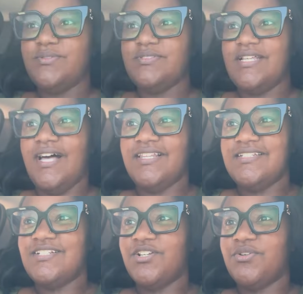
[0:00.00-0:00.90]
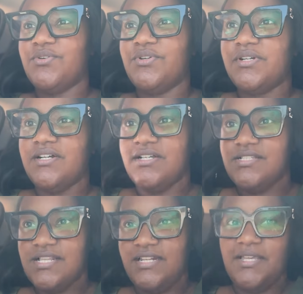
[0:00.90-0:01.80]
Dollar General because
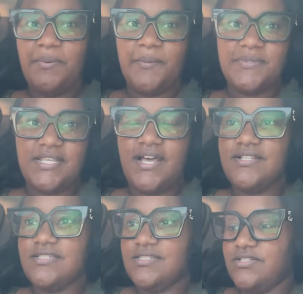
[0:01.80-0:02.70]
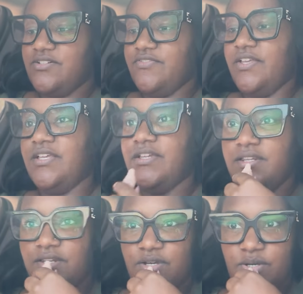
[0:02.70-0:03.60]
I need paper towels and stuff.
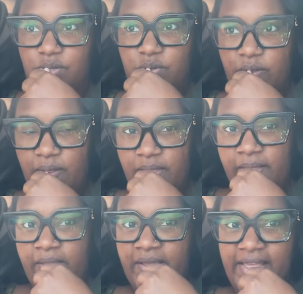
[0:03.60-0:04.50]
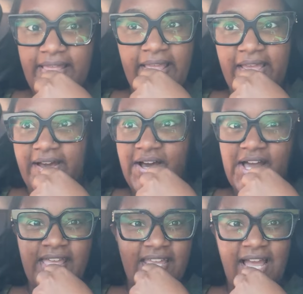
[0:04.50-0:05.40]
And yeah,
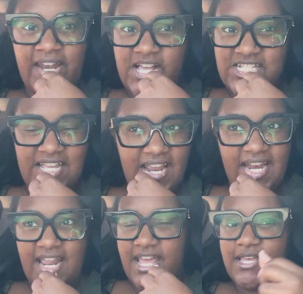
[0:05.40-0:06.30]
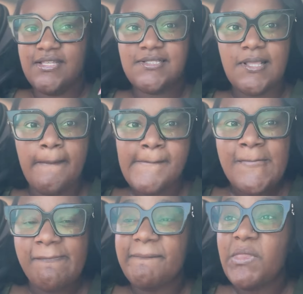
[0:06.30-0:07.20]
and y'all know Saturdays,
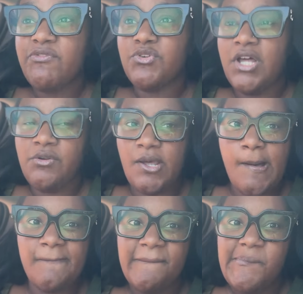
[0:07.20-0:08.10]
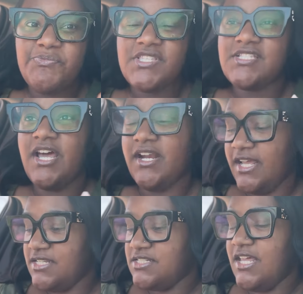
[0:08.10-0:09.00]
if you don't know,
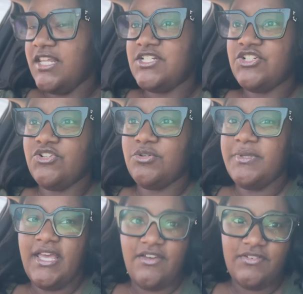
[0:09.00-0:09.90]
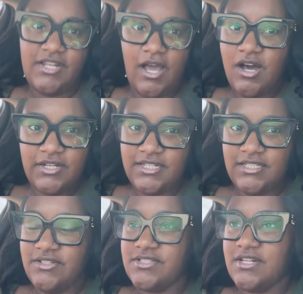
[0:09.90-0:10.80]
Saturdays Dollar General be having that all they
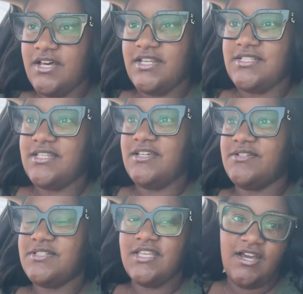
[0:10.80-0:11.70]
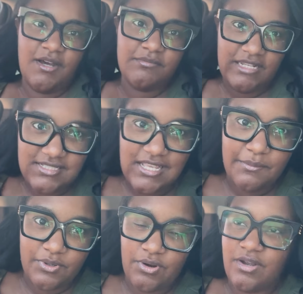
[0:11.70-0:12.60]
deals and all they sales. Yeah, I'm that type
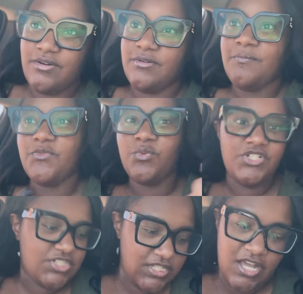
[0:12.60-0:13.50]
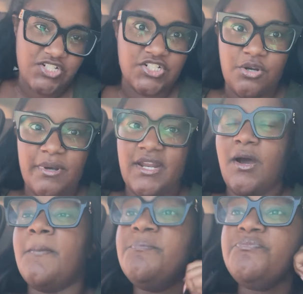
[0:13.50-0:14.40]
of grown, which y'all should know by now.
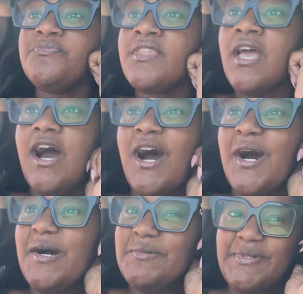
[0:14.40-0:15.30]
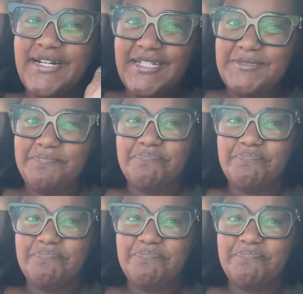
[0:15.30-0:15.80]
But